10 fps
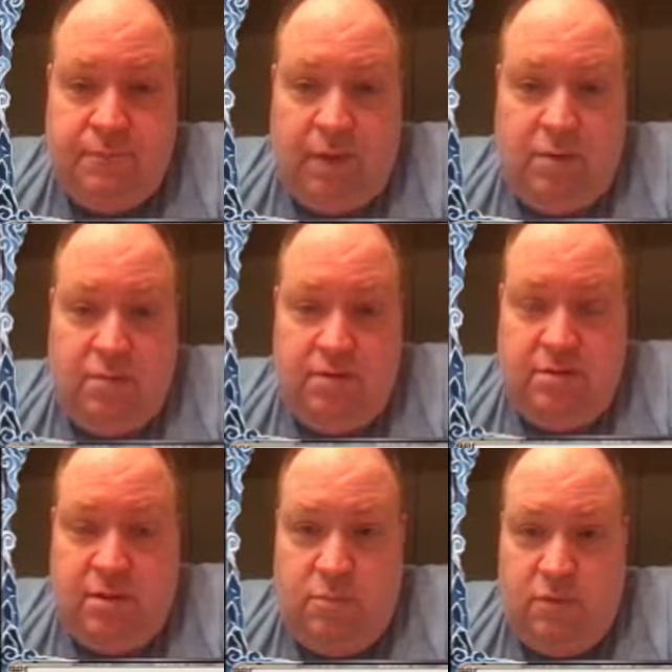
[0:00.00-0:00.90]

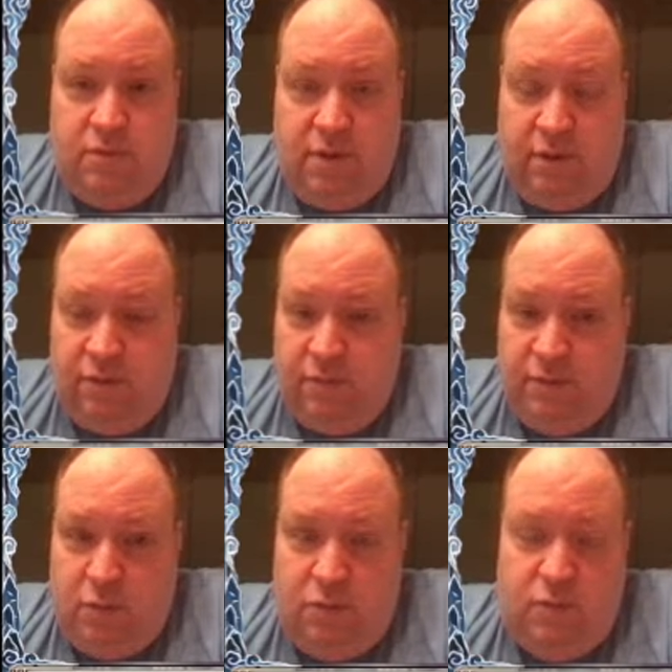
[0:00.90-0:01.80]
number of things.
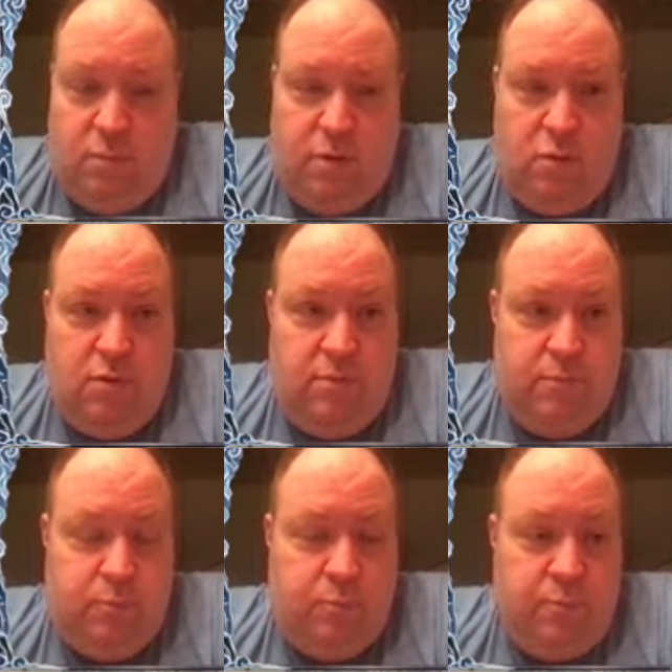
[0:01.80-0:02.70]
So if your opponent
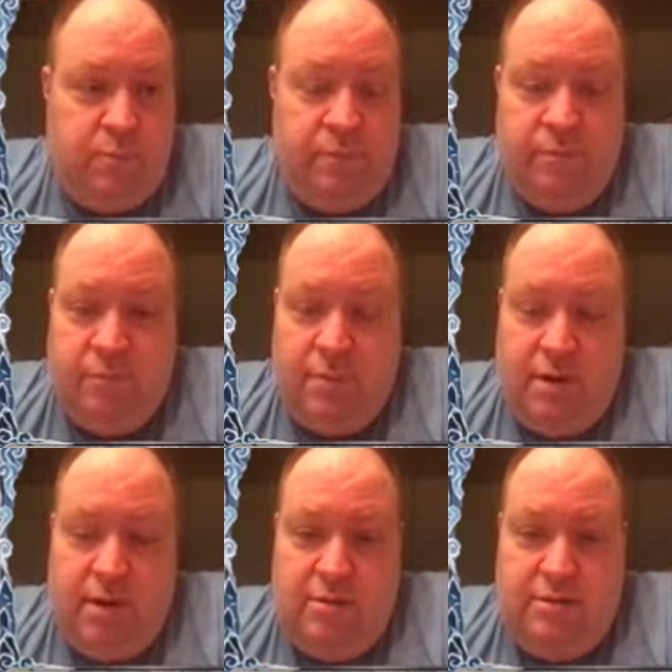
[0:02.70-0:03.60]

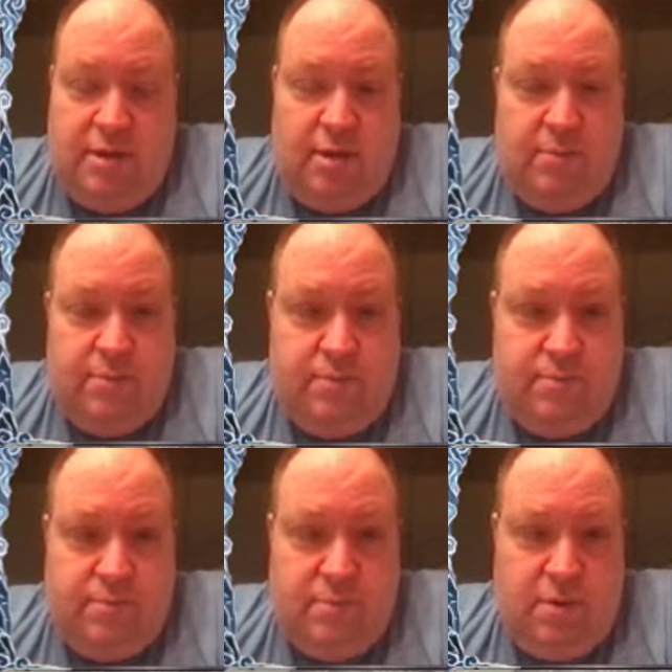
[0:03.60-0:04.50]
is set up
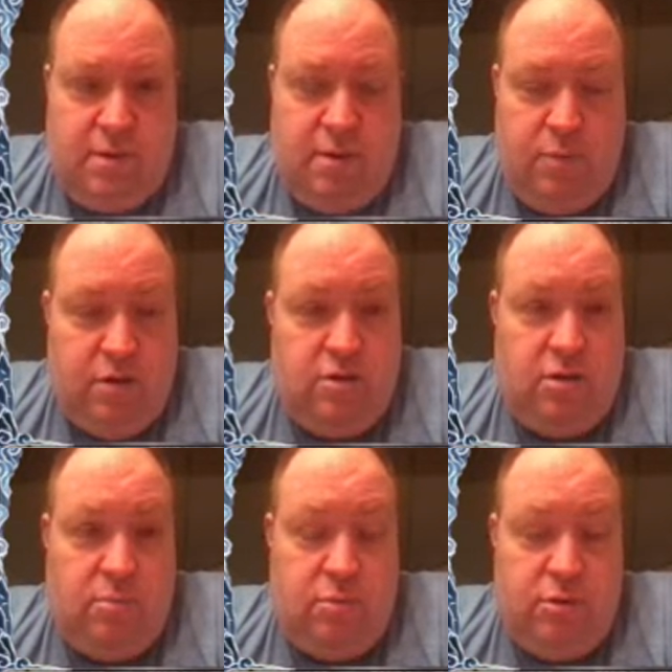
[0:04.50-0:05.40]
pitching a
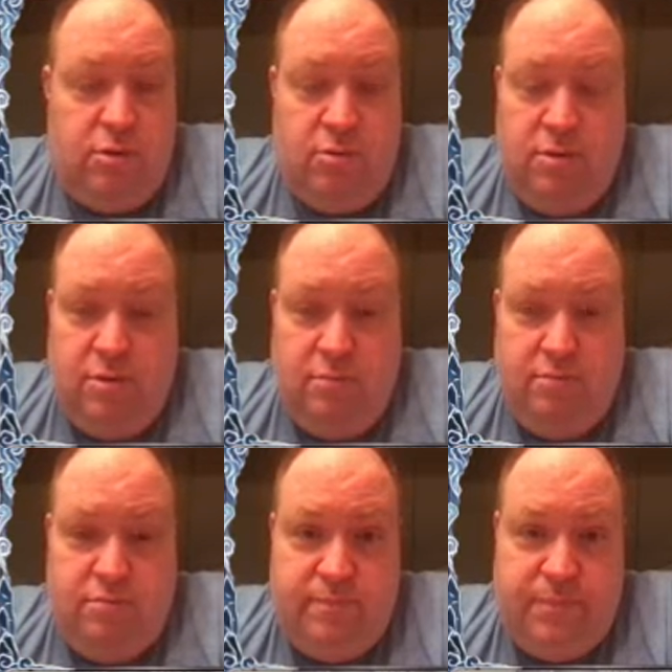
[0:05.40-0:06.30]
blue to
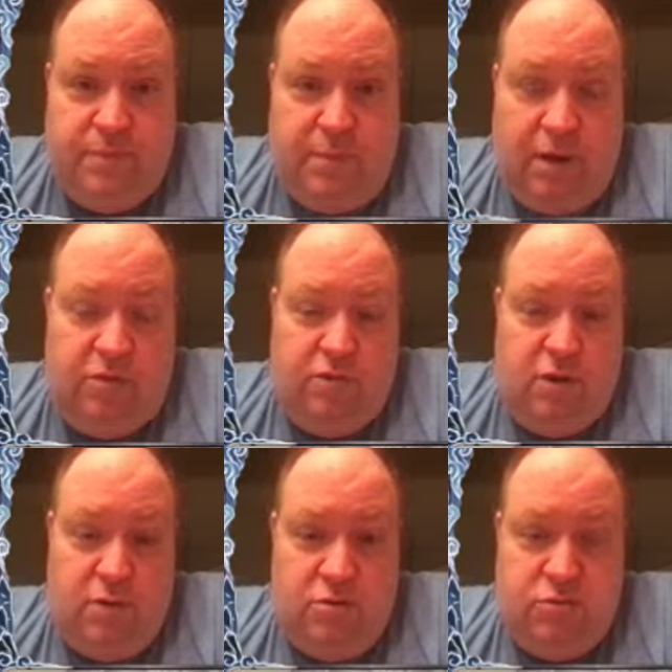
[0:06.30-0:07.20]
make 3
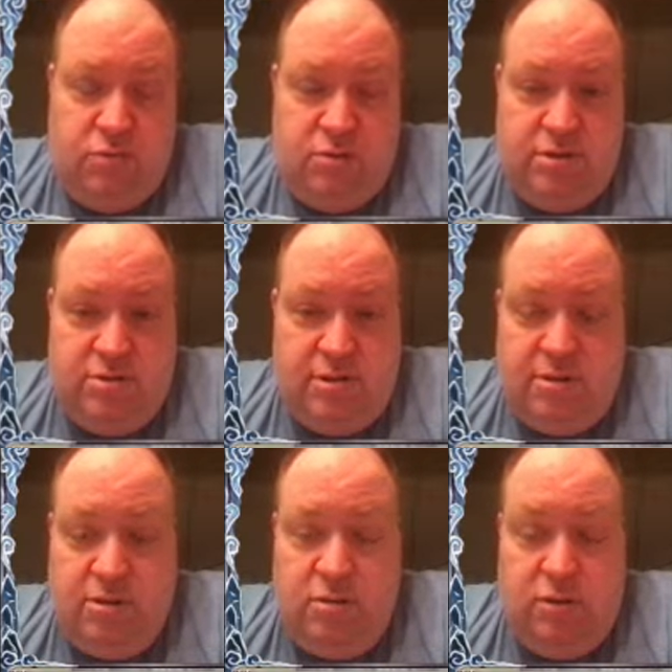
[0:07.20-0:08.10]
resources and
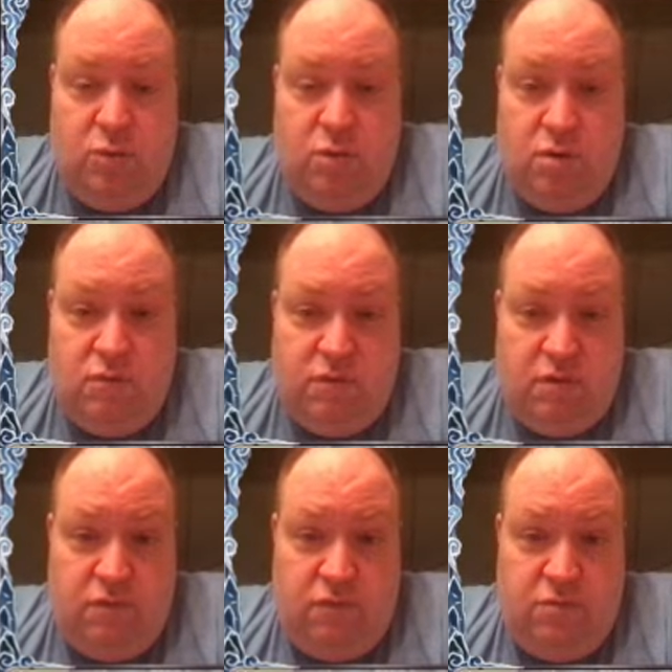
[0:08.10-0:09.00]
then using 1 for their
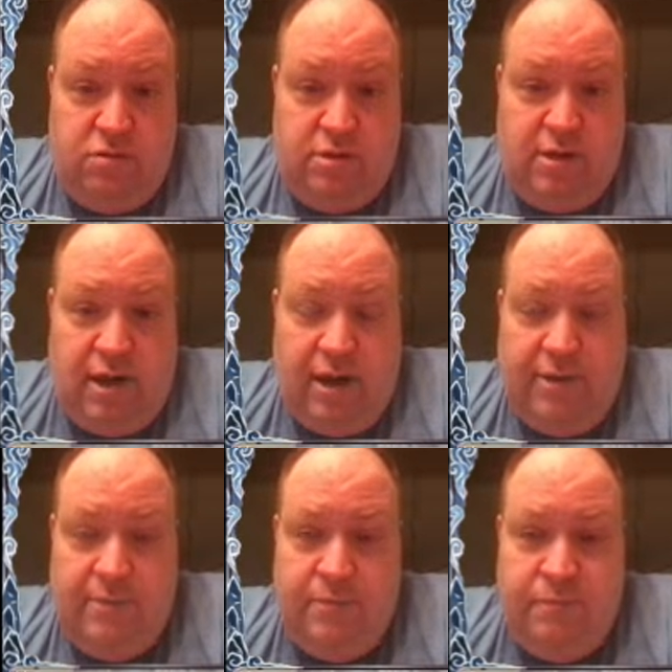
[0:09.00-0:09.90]
first attack,
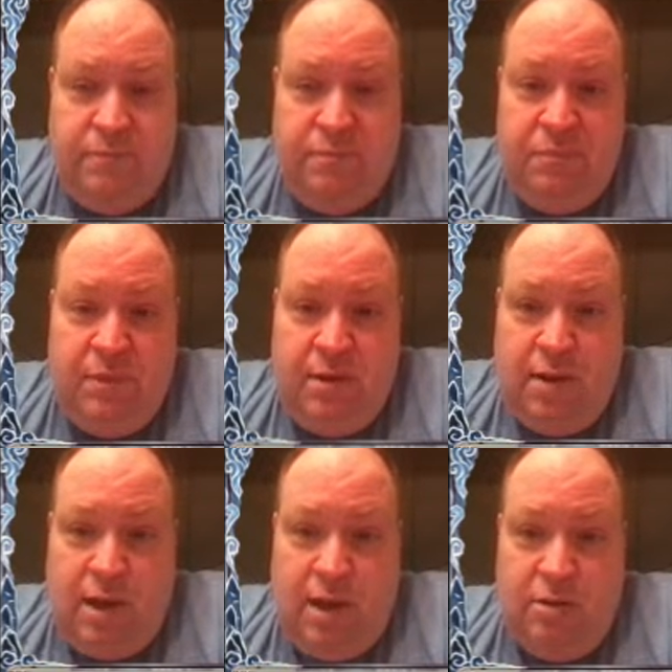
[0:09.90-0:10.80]

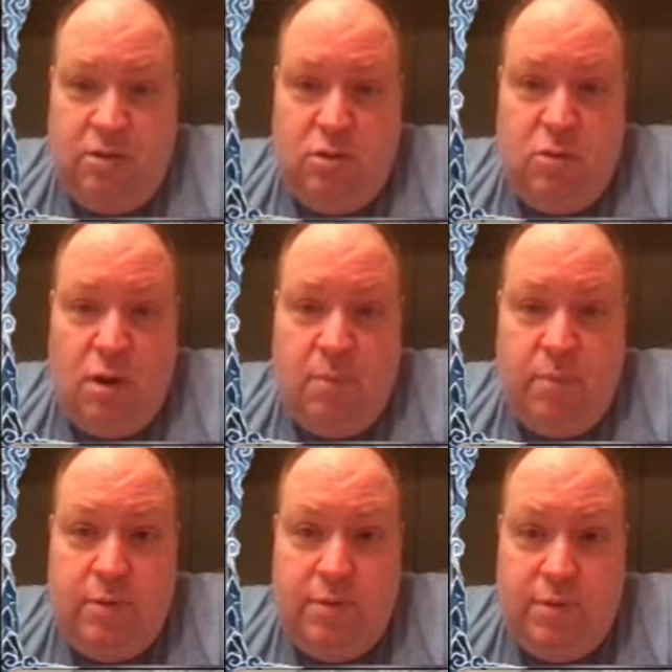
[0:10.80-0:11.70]
and you up
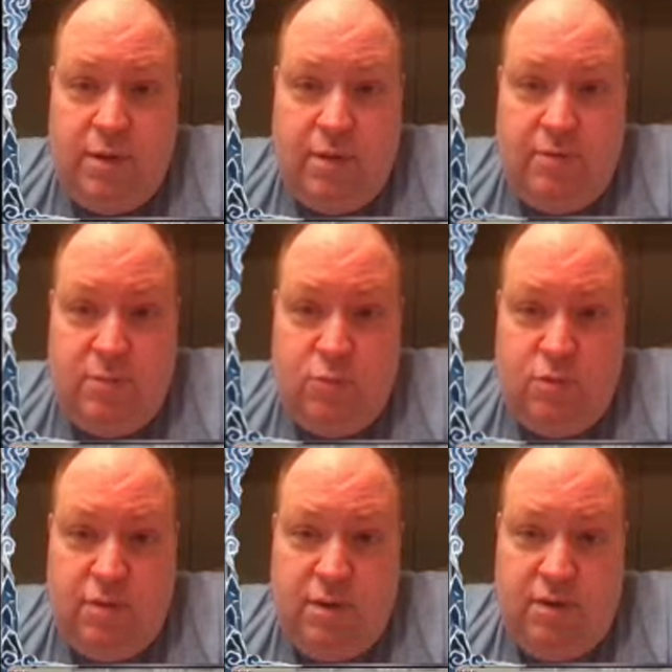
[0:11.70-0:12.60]
and hit them with
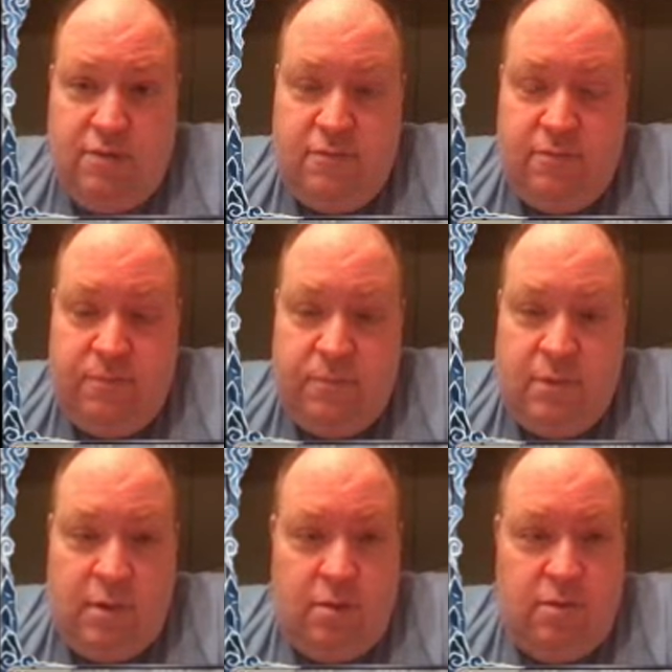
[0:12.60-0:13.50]
this,
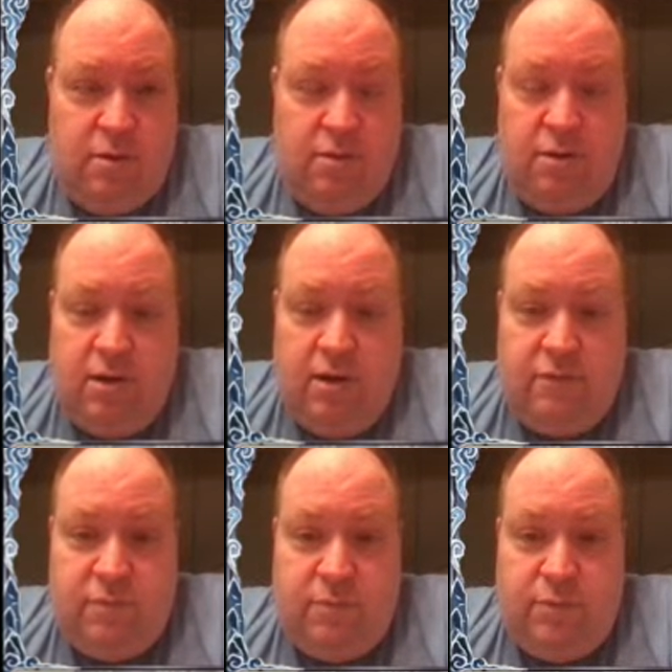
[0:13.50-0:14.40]
they're either going to have
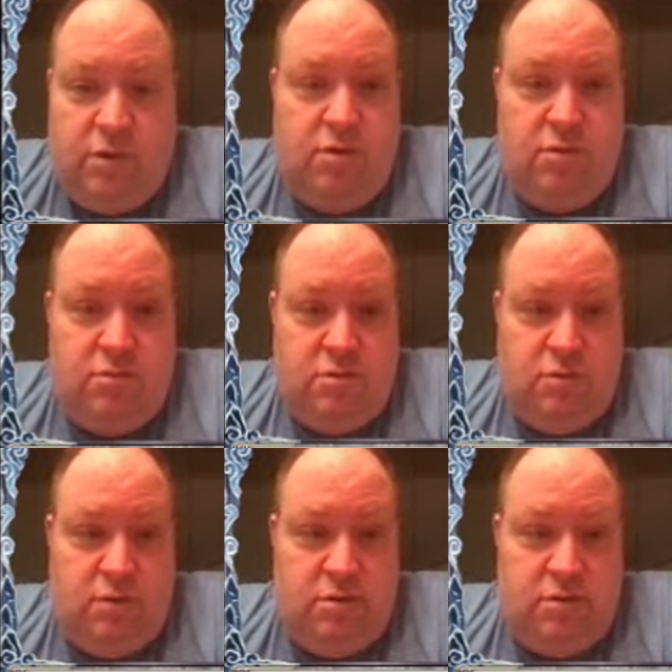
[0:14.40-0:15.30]
to burn those 2
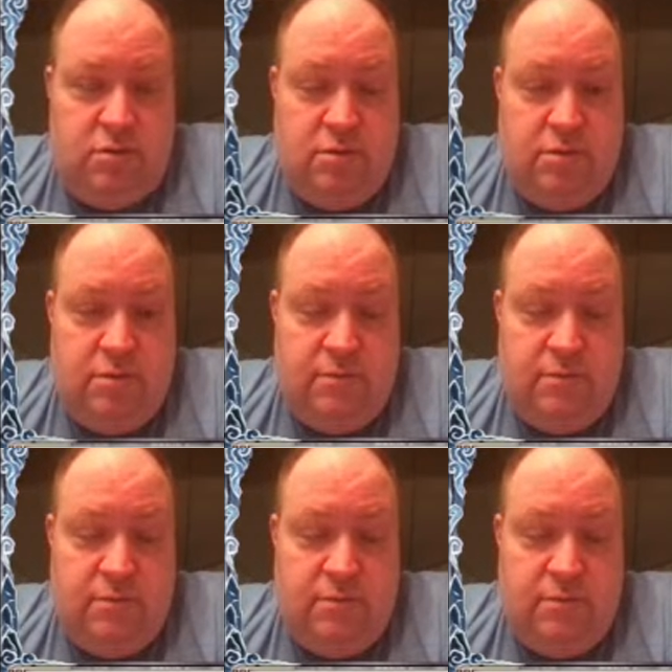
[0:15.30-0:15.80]
resources,